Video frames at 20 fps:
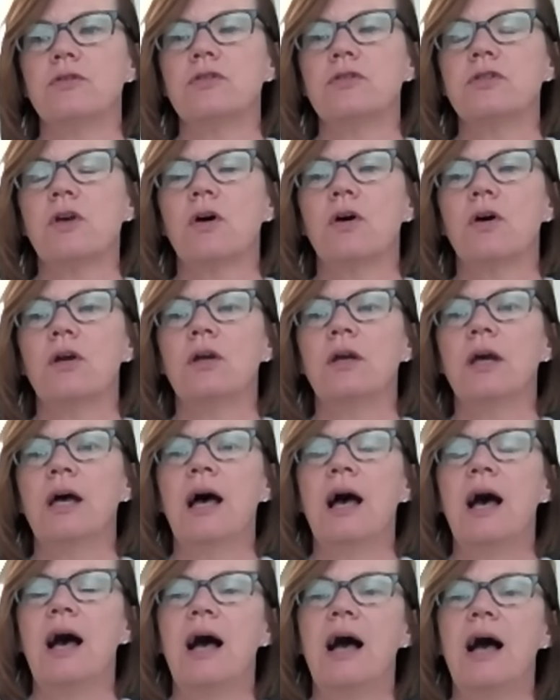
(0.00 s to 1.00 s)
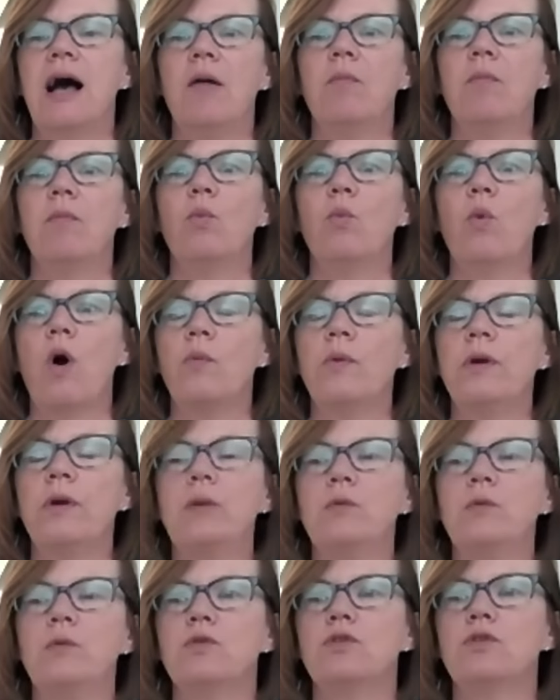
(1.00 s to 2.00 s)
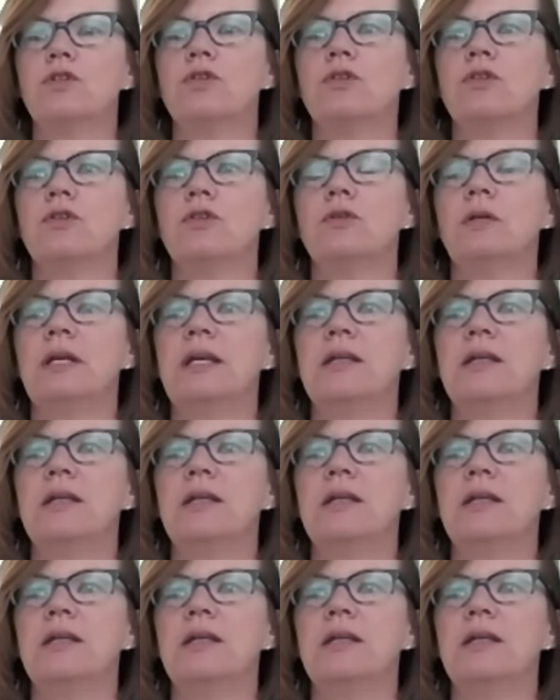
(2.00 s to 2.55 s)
So what we will do